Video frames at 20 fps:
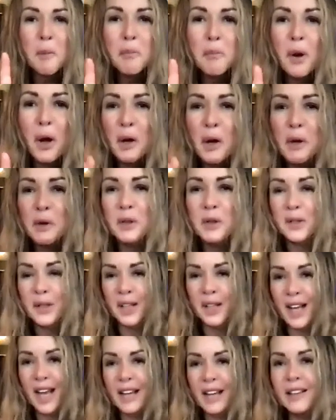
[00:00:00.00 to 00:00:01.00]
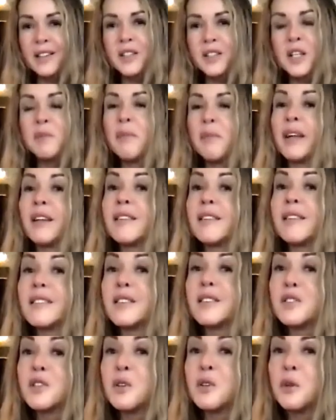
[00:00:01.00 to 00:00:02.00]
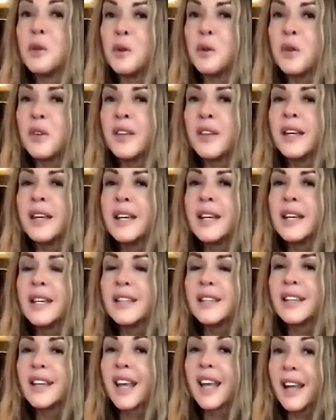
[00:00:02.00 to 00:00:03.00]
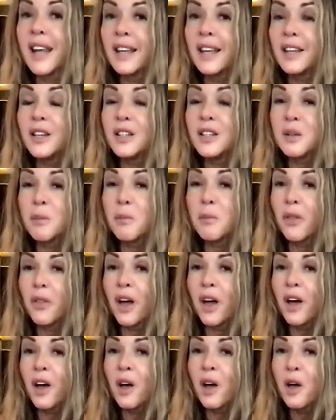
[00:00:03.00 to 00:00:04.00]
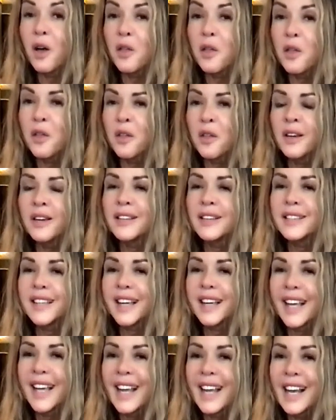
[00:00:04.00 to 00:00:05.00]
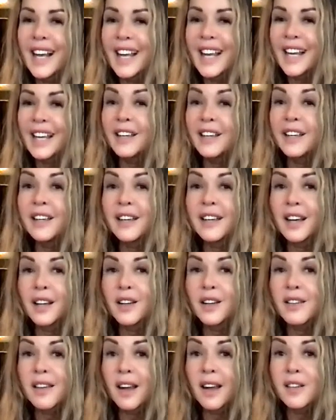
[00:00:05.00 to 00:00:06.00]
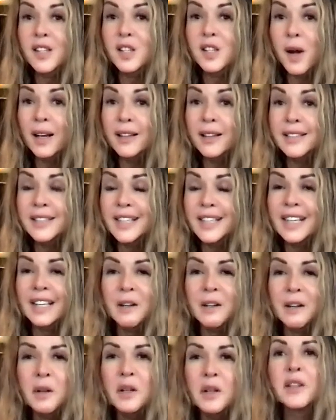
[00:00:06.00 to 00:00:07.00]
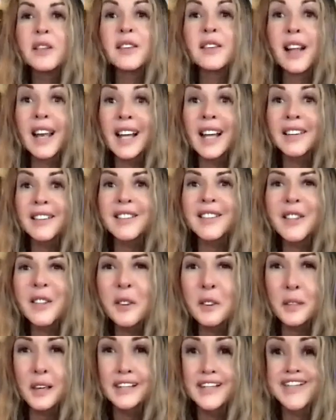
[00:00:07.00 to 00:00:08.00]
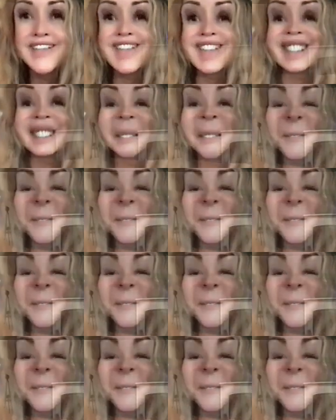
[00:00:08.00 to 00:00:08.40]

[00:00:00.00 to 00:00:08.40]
potent energy medicine tools to connect you to Mother Earth, to healing and sexuality. So let's do this.